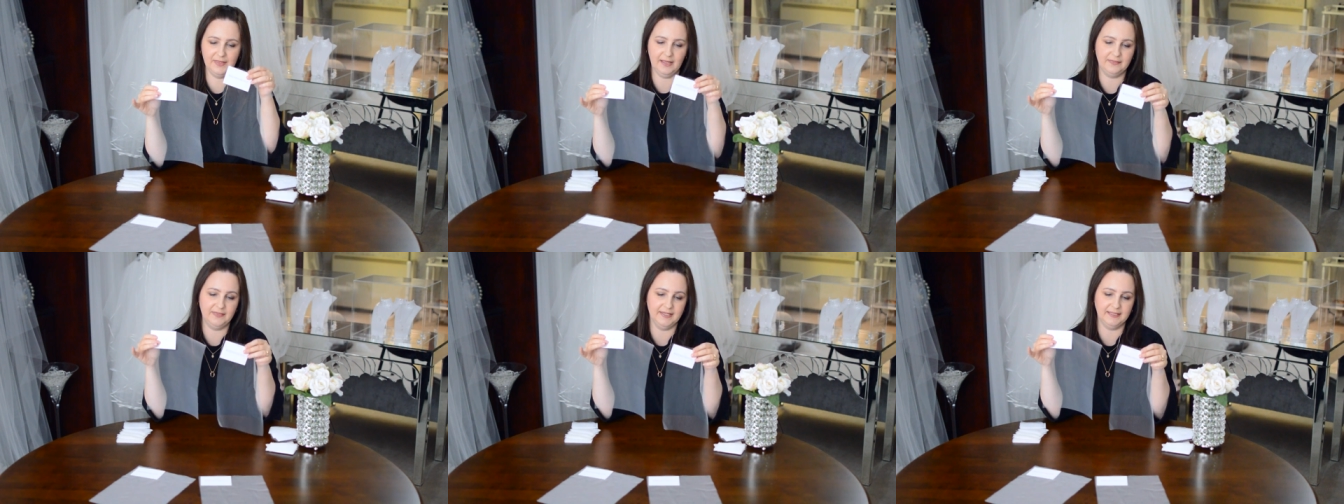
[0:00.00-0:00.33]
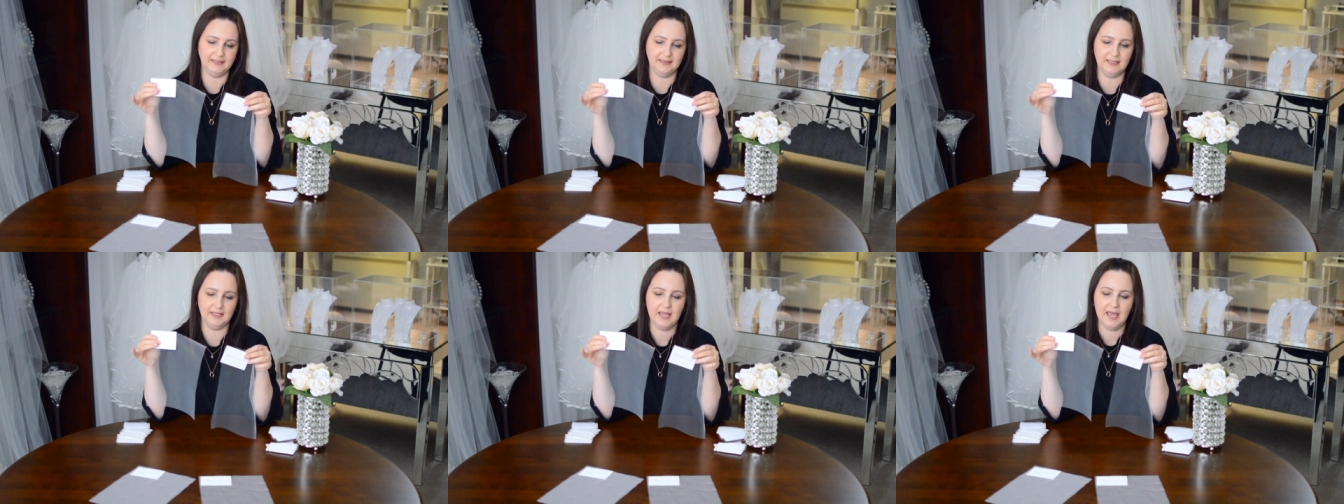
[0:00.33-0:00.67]
I
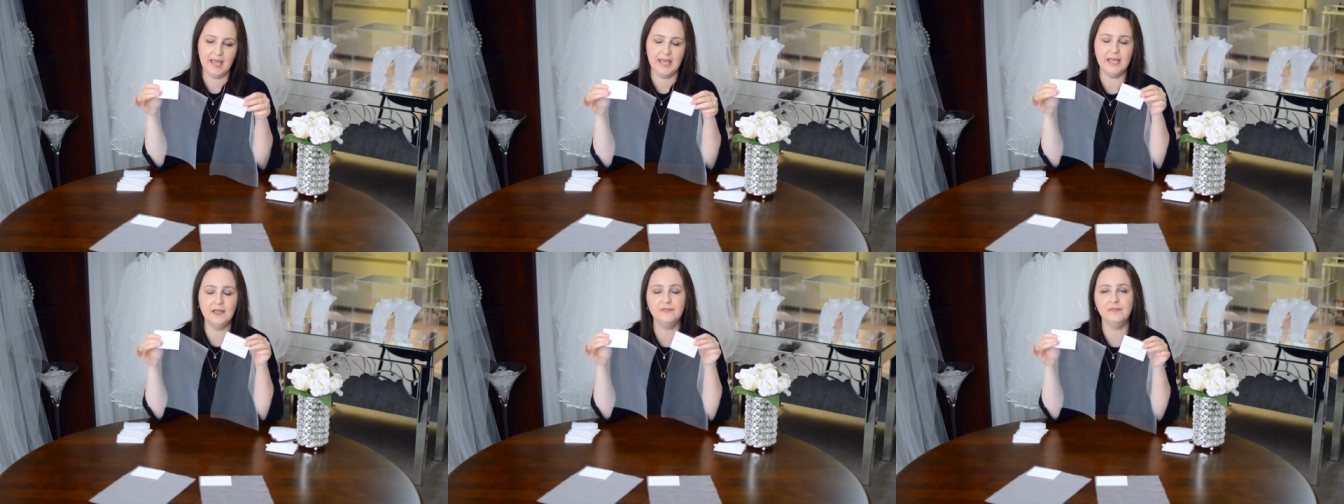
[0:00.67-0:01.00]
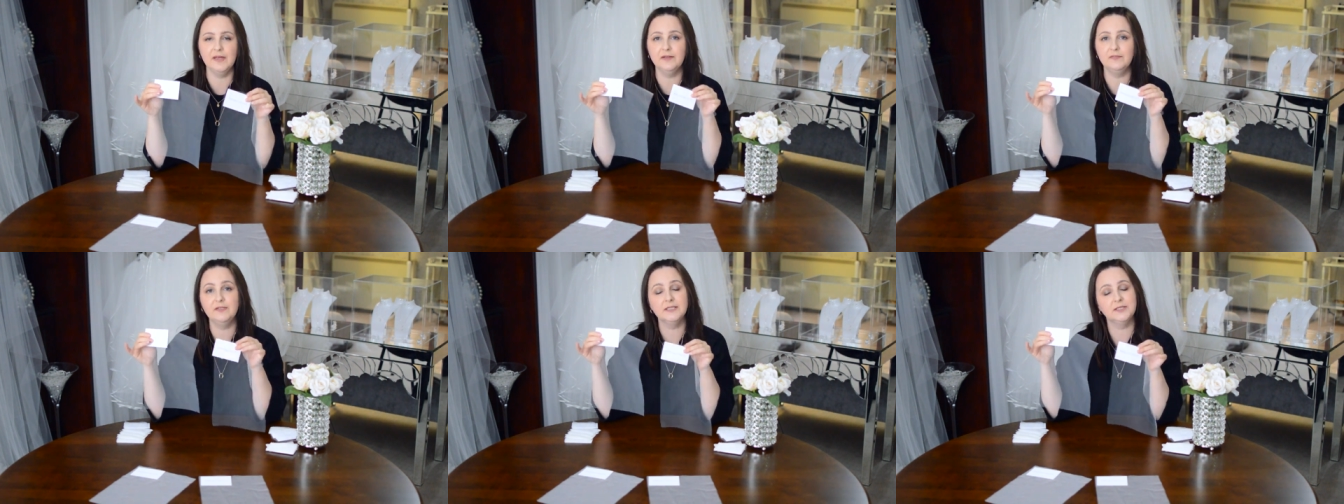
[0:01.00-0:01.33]
think if
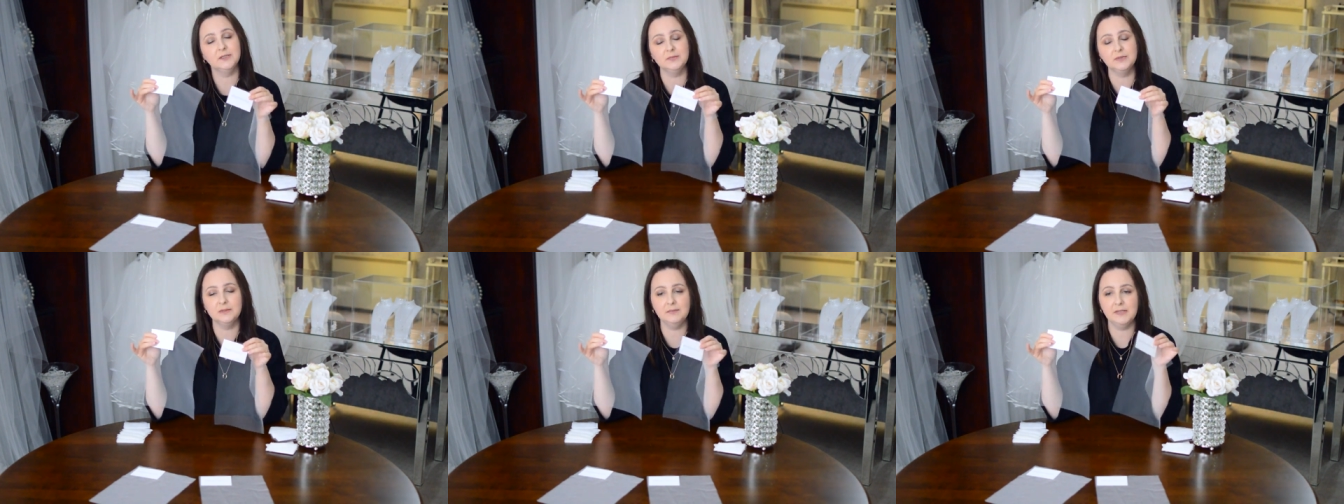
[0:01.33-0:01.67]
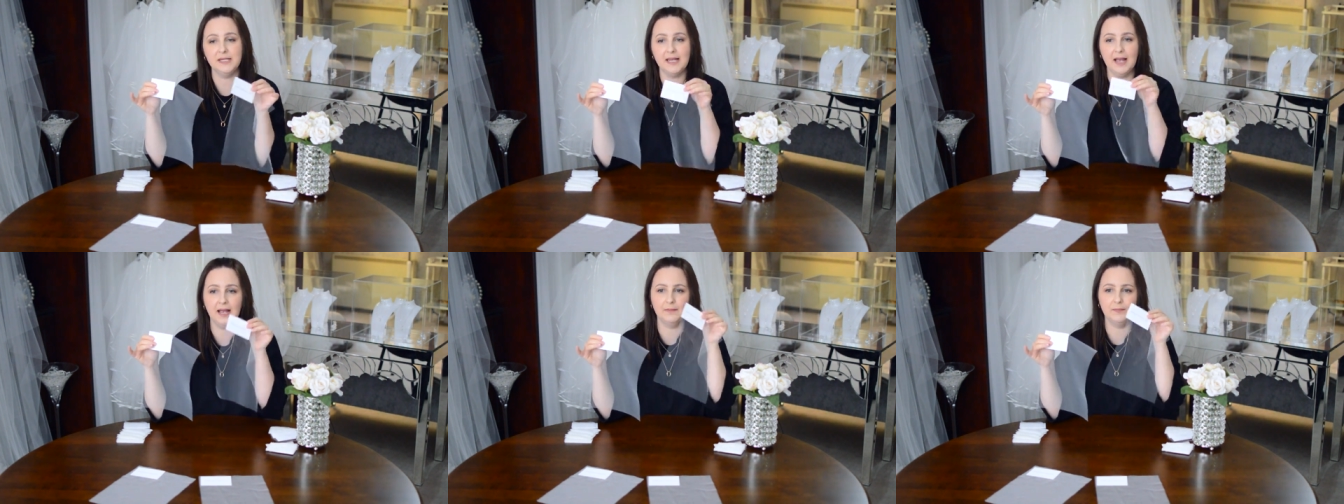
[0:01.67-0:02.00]
it's up to
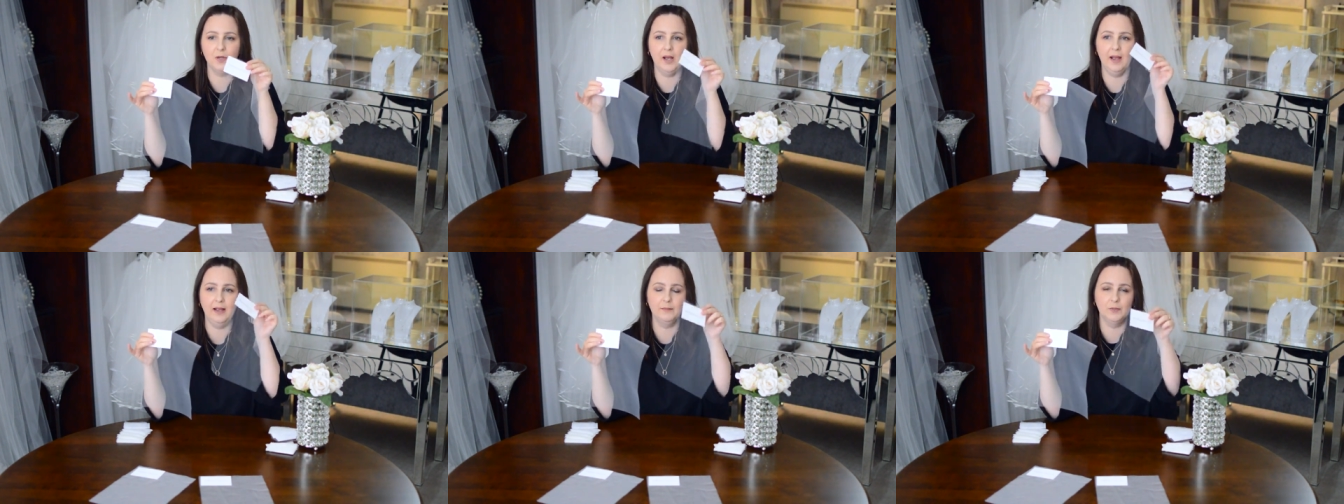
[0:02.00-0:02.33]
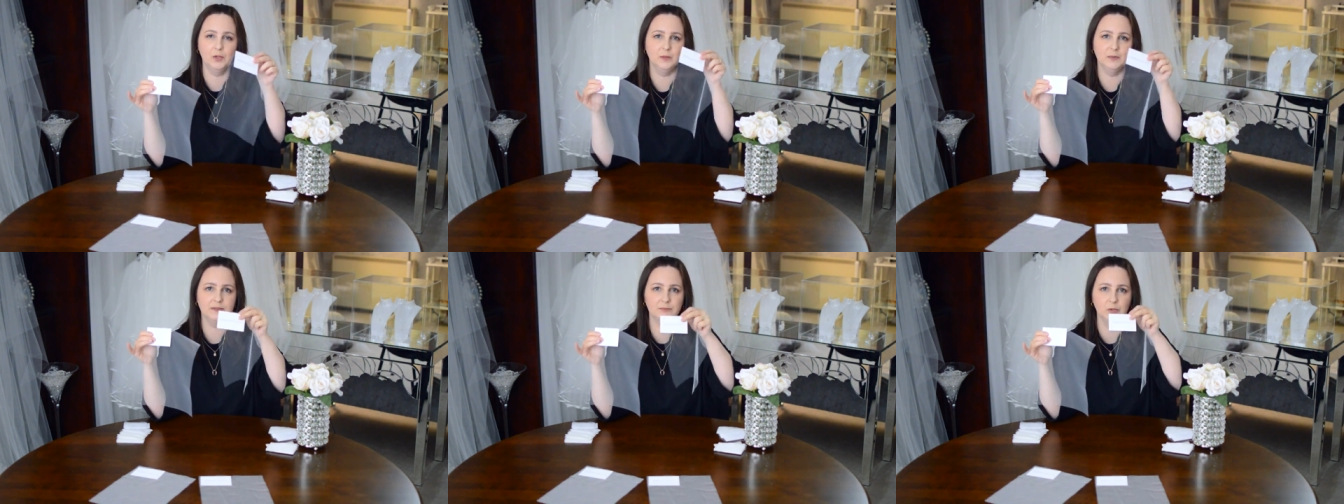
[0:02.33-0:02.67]
me, I'm
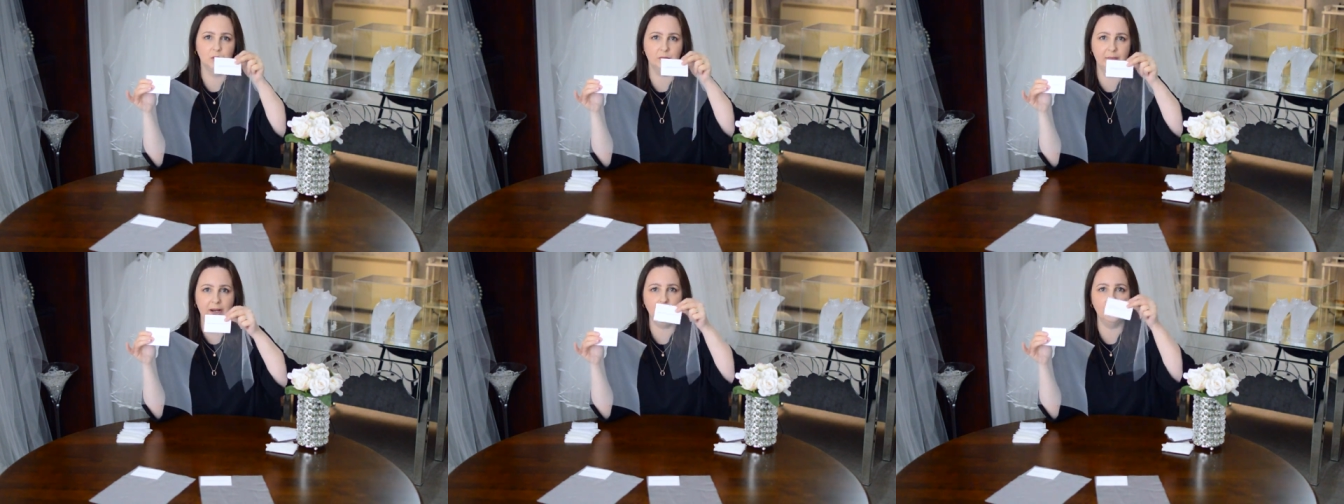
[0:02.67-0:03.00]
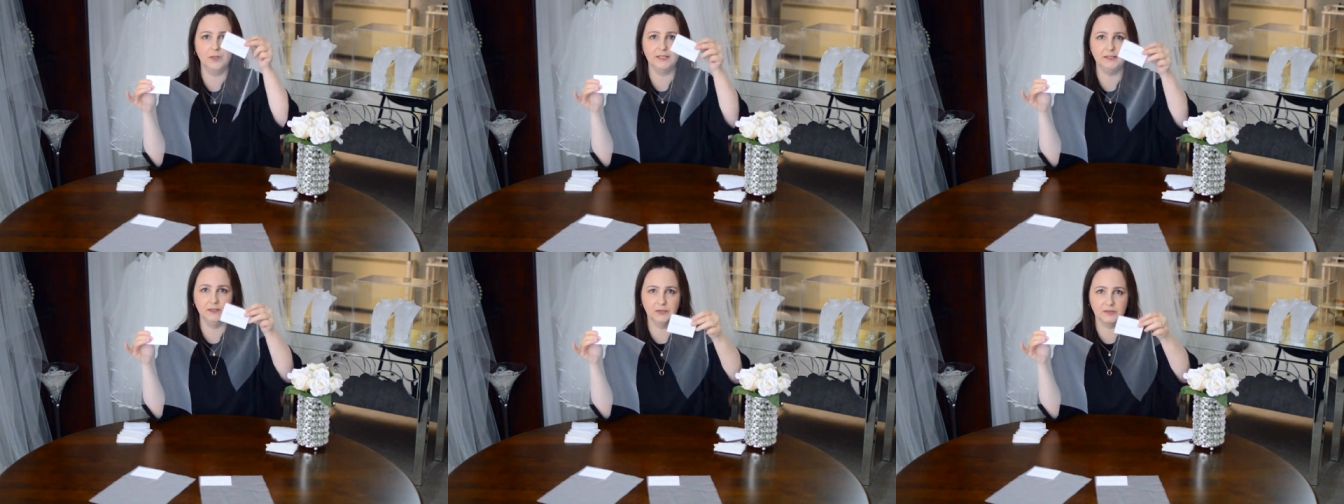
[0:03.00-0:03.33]
always more about
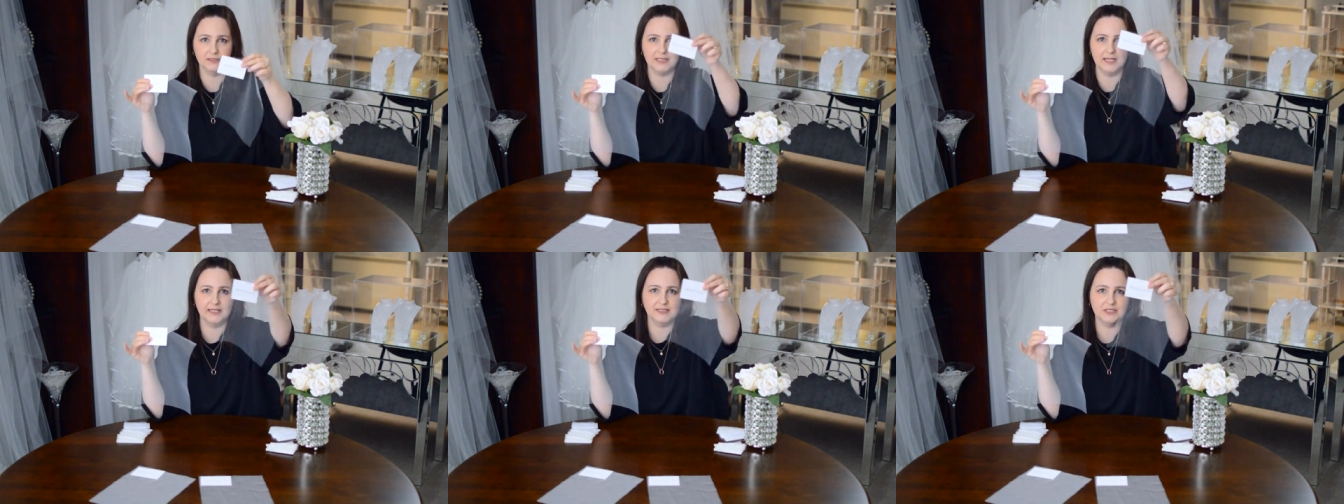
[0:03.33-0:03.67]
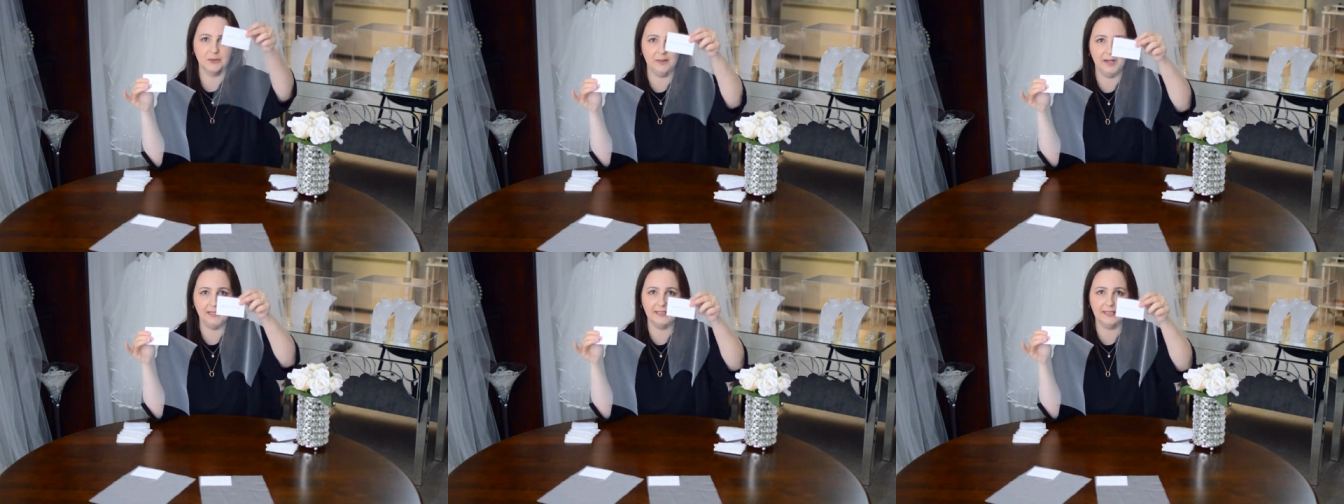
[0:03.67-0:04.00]
what it looks like,
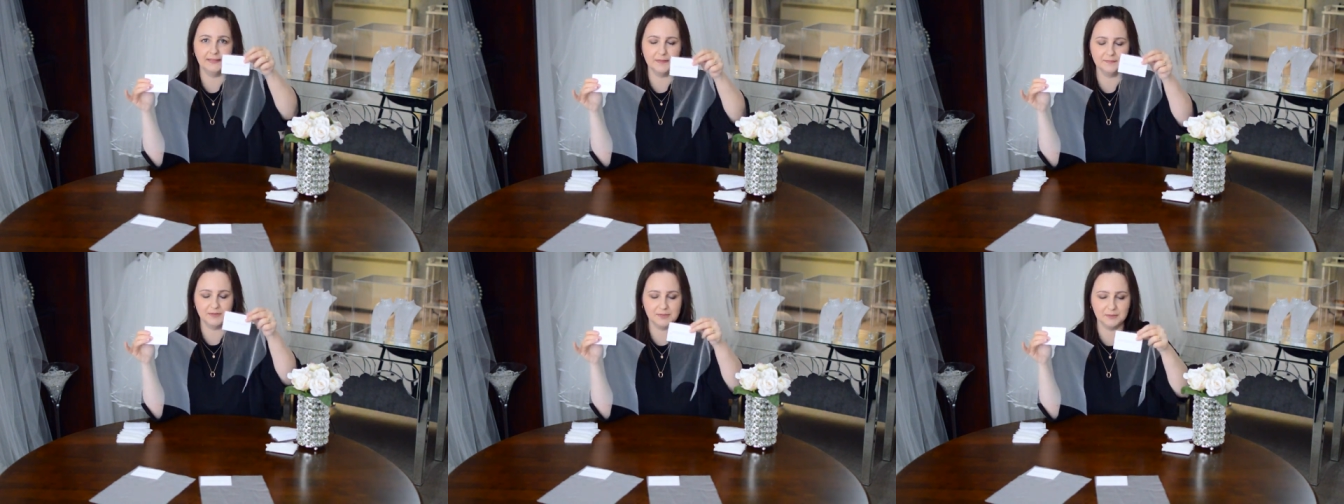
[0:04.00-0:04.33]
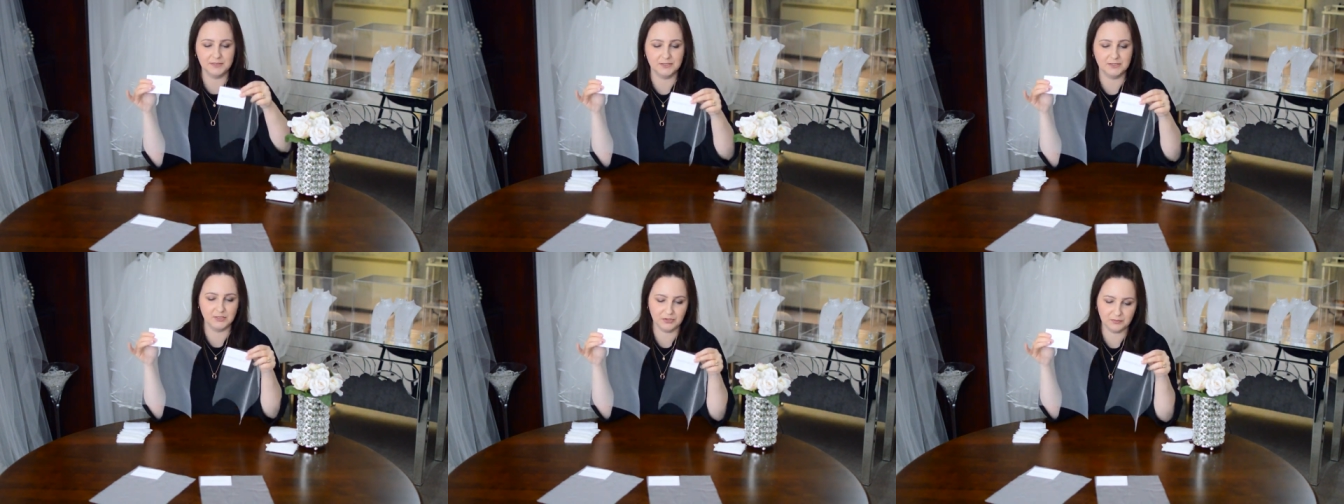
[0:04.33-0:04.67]
so I like them to be
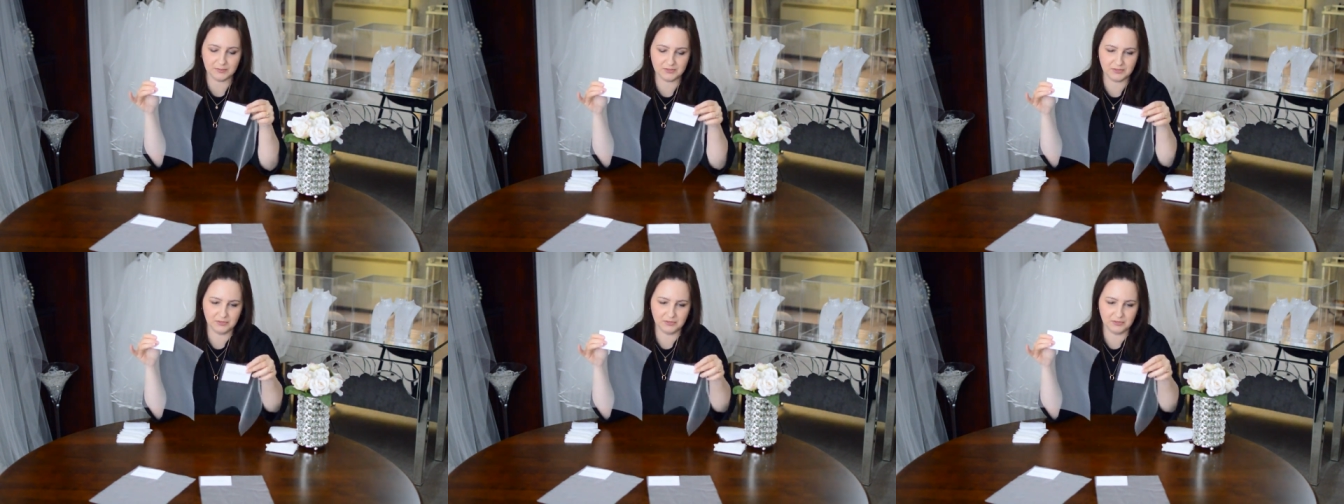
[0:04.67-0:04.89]
super